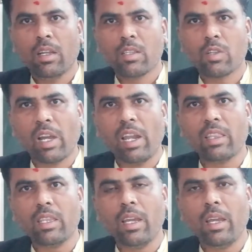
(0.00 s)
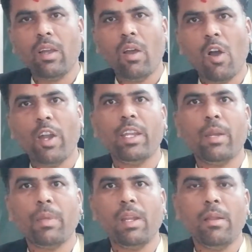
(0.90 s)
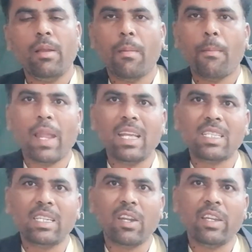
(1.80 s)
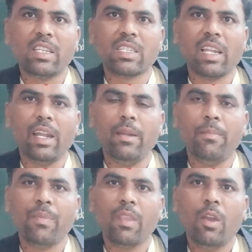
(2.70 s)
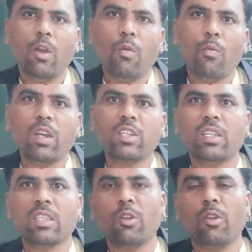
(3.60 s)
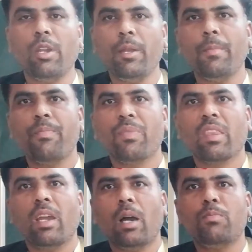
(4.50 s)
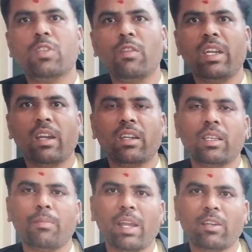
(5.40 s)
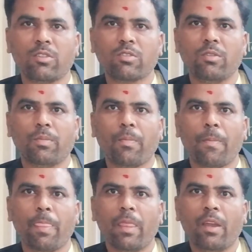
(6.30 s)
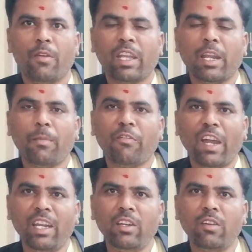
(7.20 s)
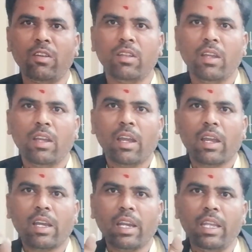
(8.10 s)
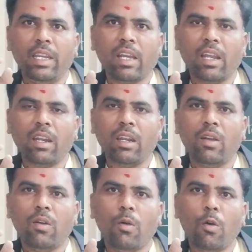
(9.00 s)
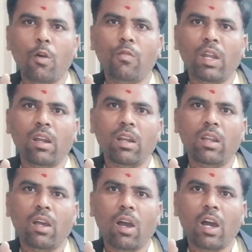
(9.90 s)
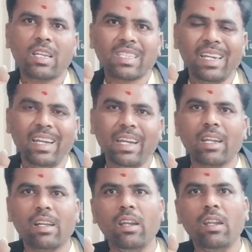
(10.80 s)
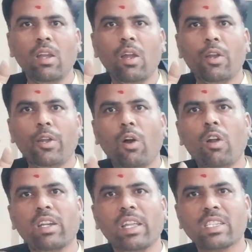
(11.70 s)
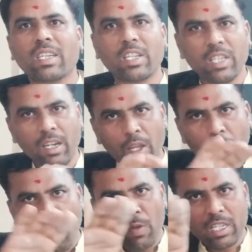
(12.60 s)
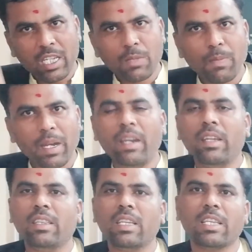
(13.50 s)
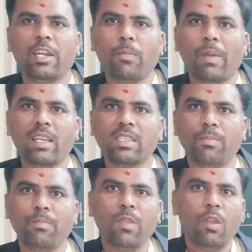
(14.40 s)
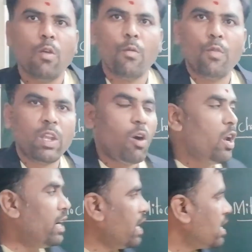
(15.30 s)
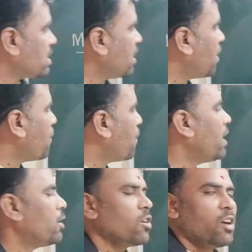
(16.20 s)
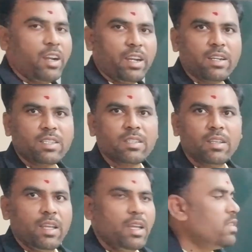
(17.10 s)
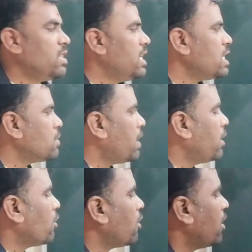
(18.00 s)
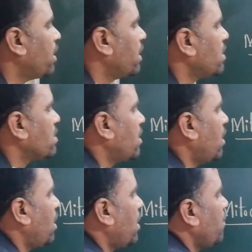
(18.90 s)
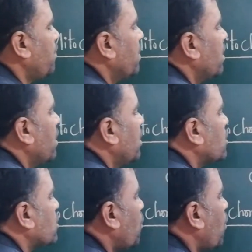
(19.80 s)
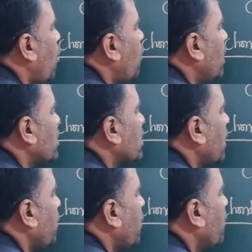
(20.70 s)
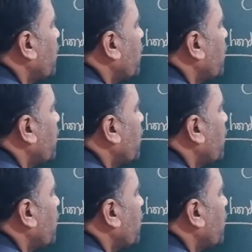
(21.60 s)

so collect the onion peel, place it on a slide, wash it thoroughly, observe it under the microscope. We can find out green color, oval or cylindrical dot-like structure which are spread in the cytoplasm. We call it as mitochondrions. These mitochondrions are oval shape,